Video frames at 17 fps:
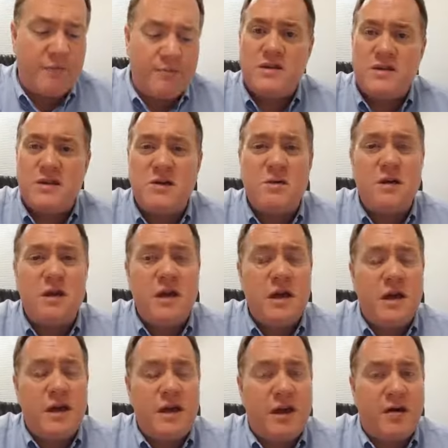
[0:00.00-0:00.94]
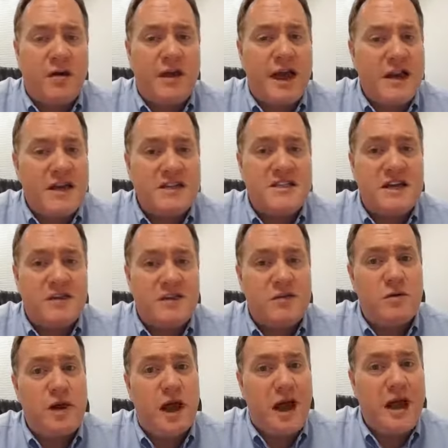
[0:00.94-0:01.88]
So getting sent
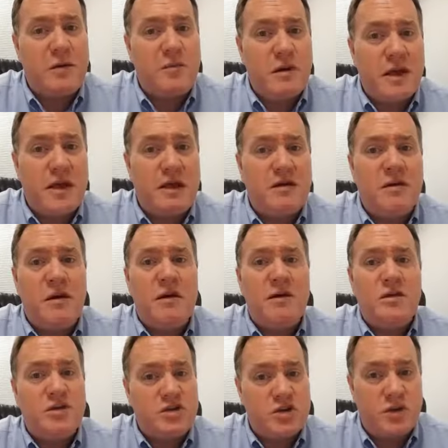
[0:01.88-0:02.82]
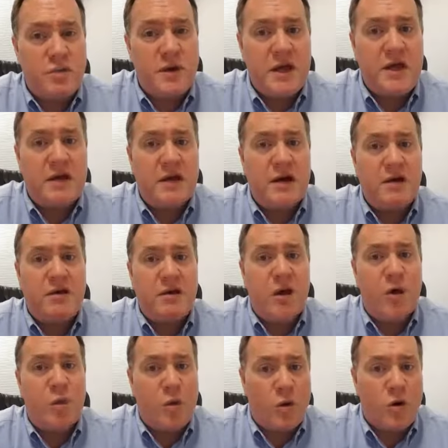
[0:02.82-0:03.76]
to an IME should be
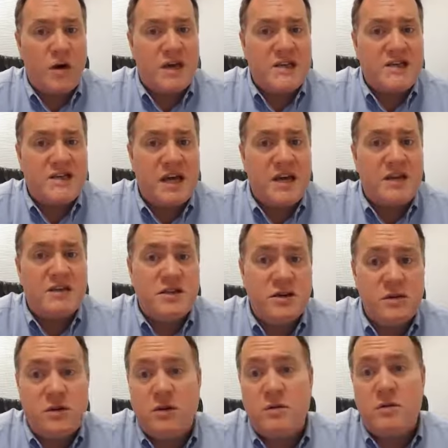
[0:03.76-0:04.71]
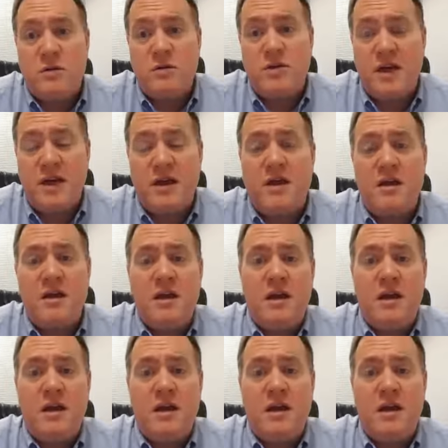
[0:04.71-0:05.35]
a warning sign to you that